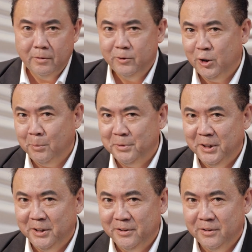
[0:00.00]

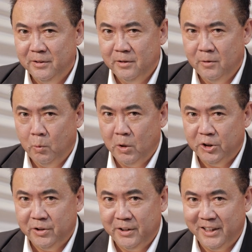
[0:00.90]
Chopsticks,
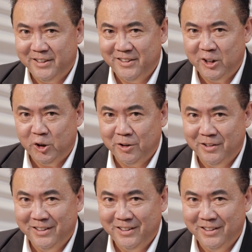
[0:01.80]
watch the next session.